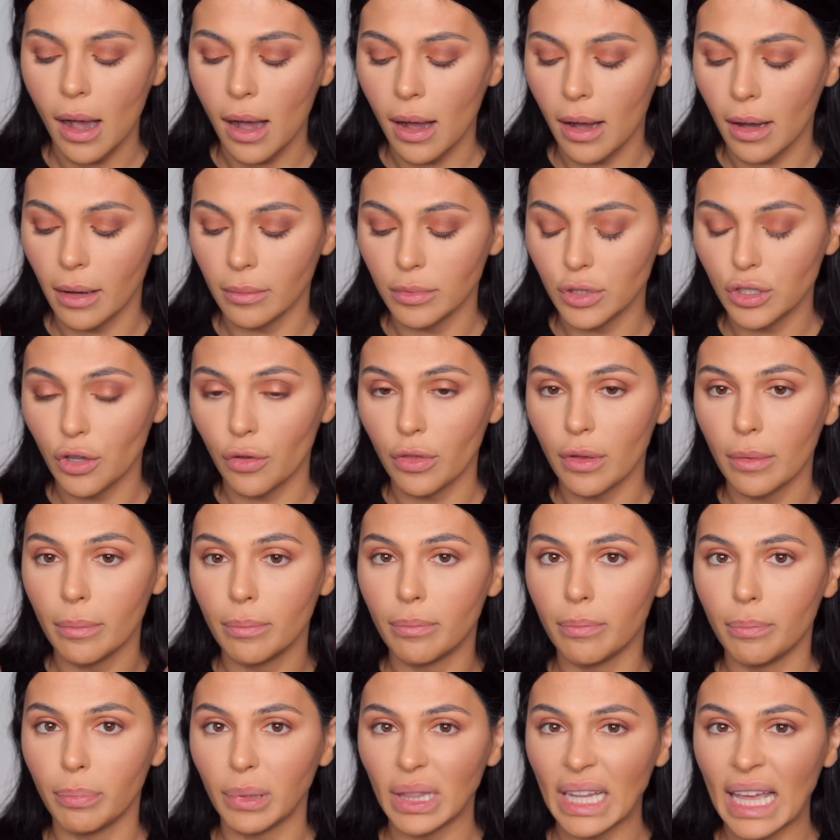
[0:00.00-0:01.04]
Uh, so the
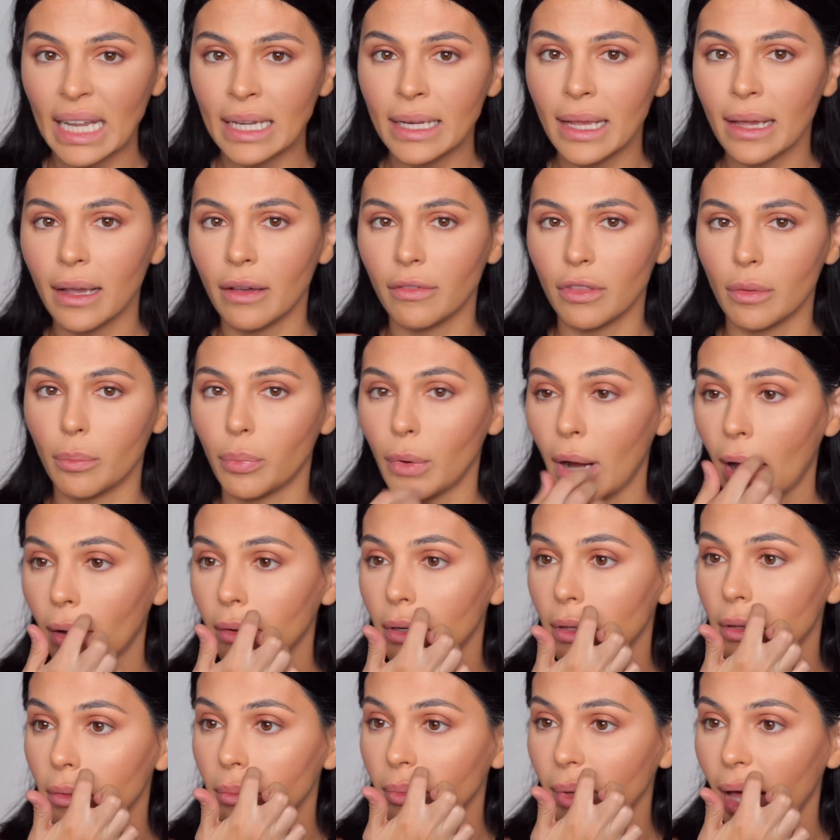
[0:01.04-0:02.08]
blending of the
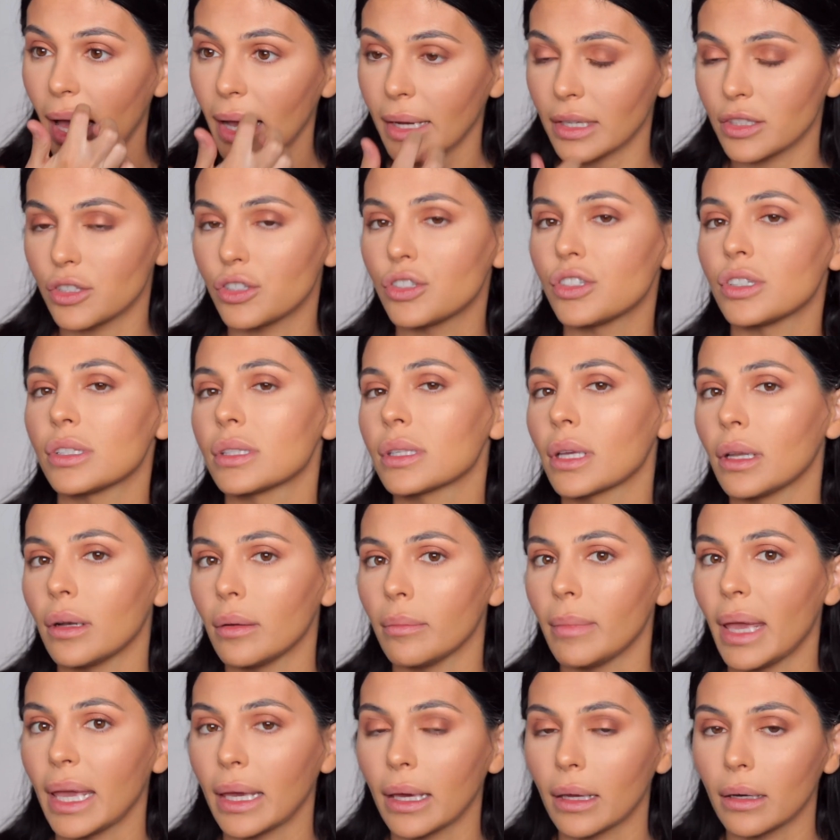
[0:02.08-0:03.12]
brown and the black is just
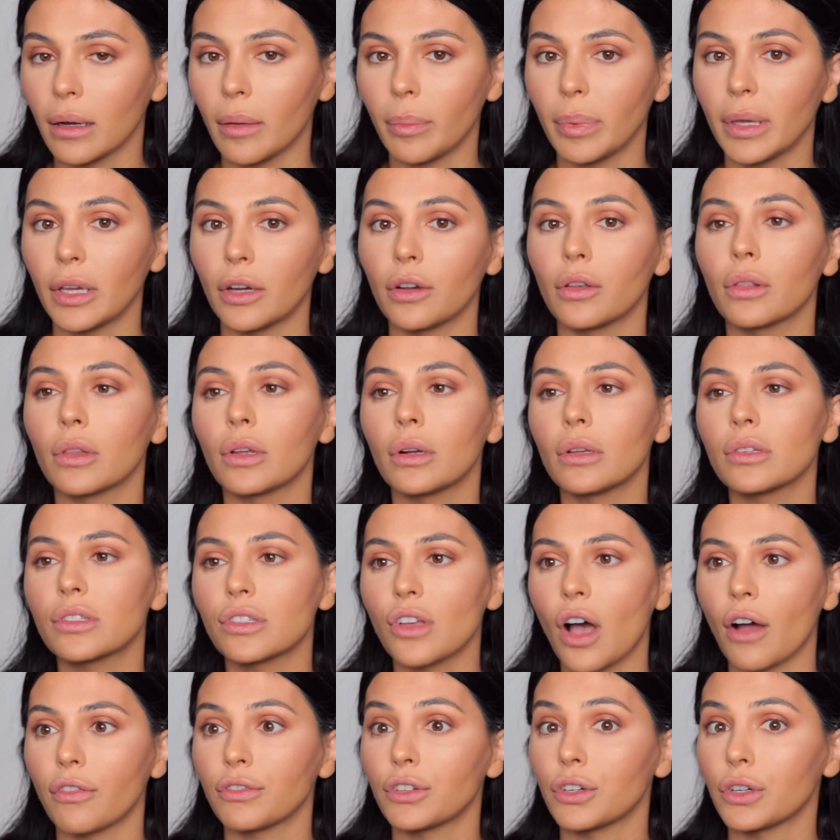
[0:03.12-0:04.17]
gonna make it appear a little
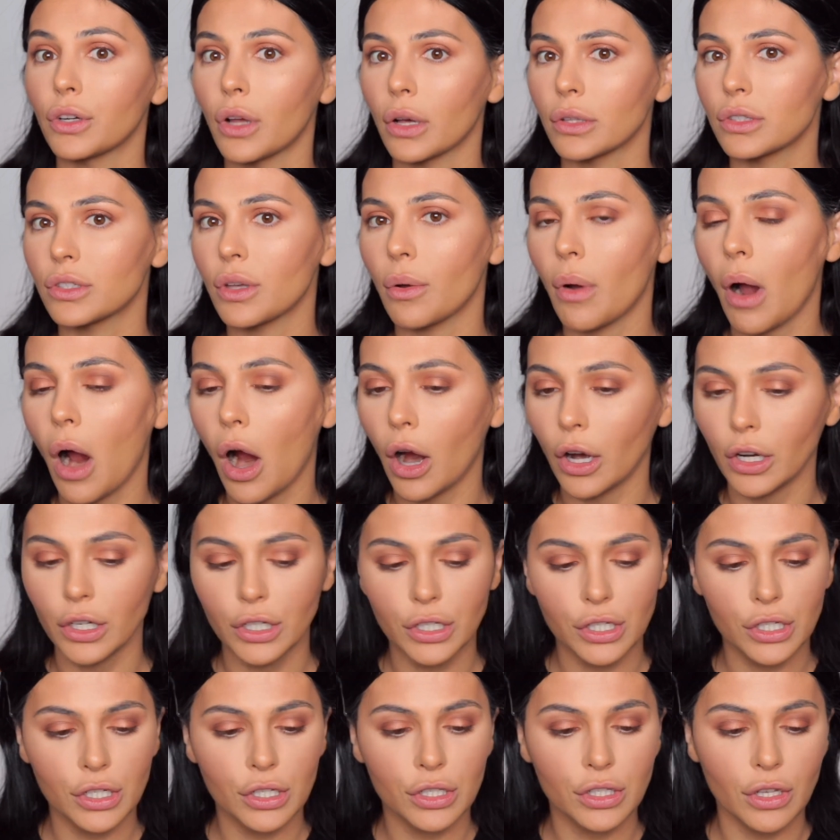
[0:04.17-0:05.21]
softer, not so
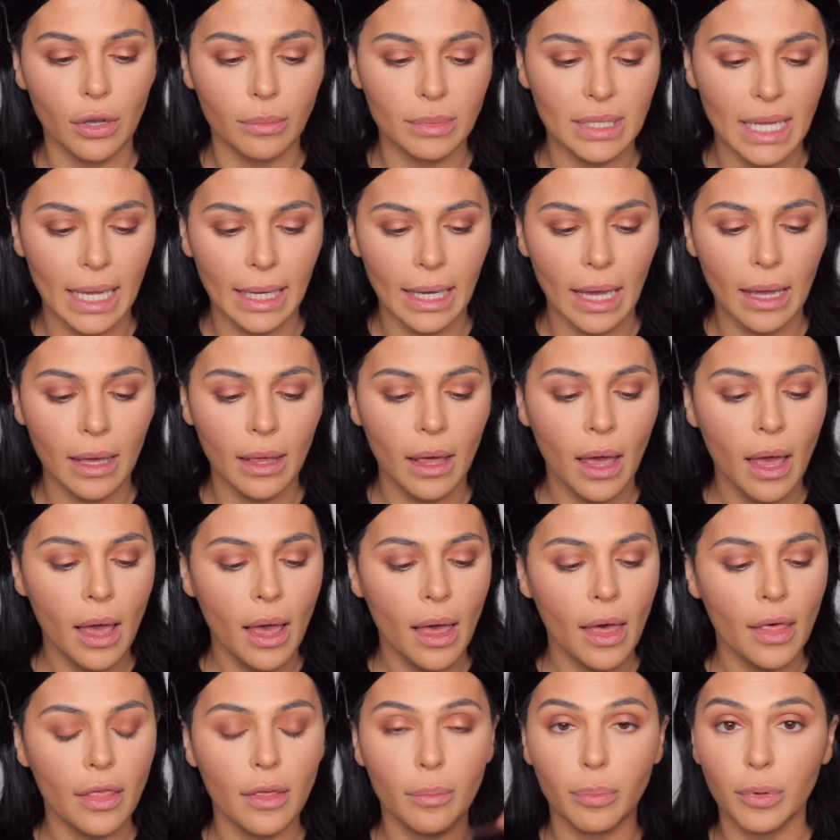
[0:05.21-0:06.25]
harsh. So I'm taking
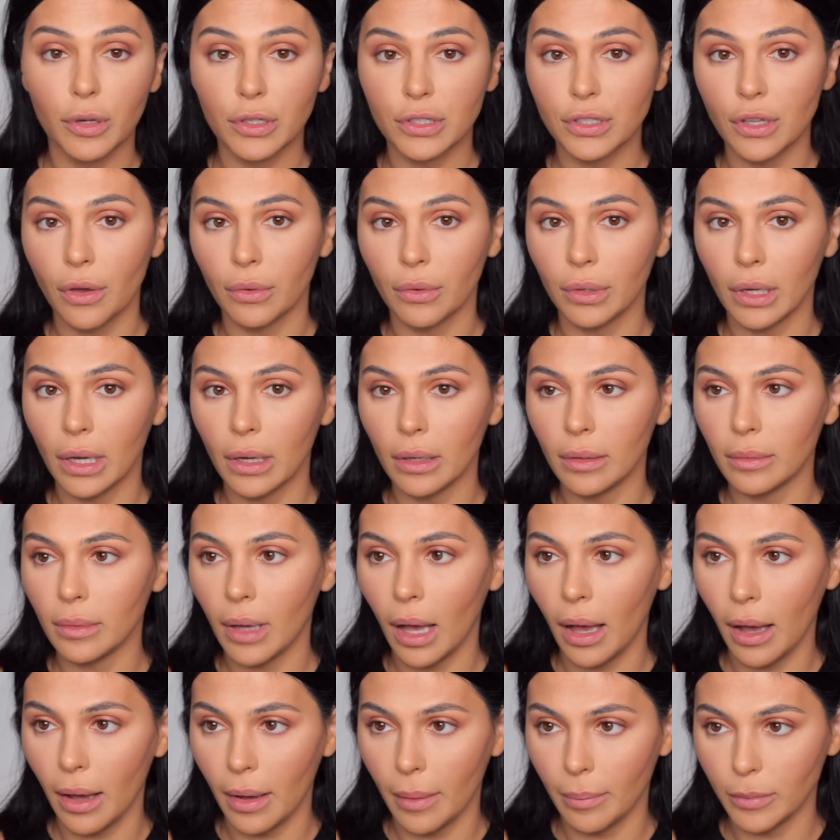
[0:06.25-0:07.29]
the Persona
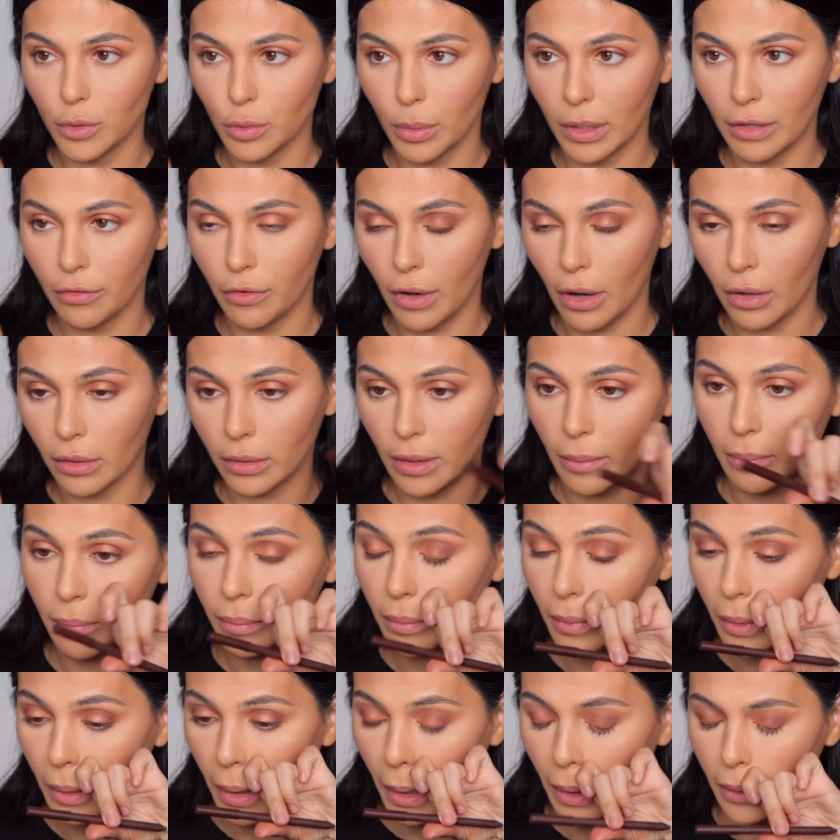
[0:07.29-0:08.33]
um, 24 hour
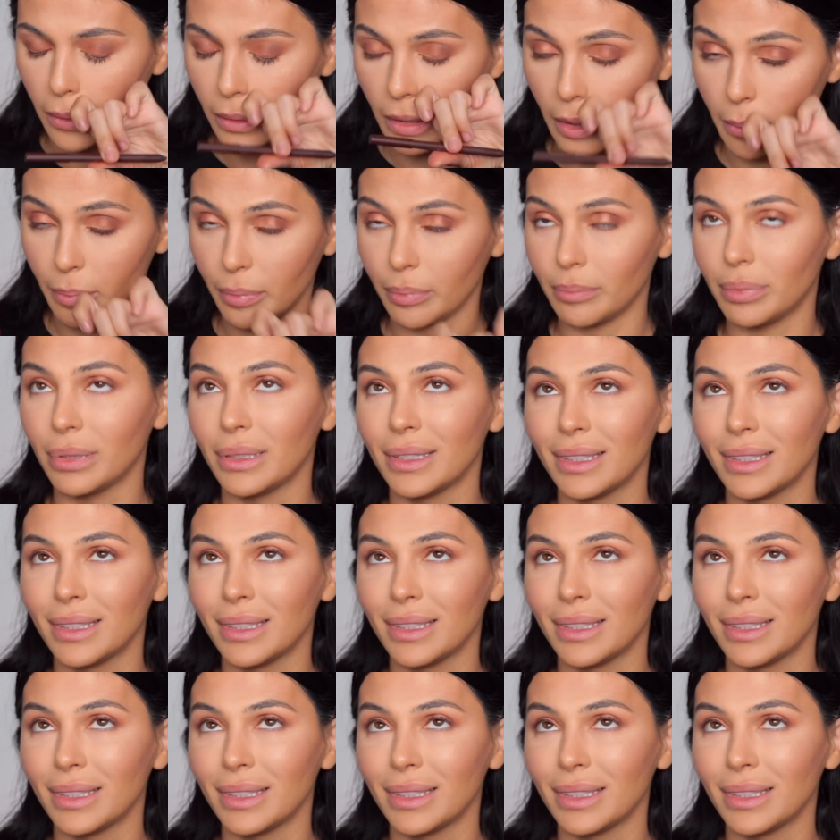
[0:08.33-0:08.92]
lip, uh, lip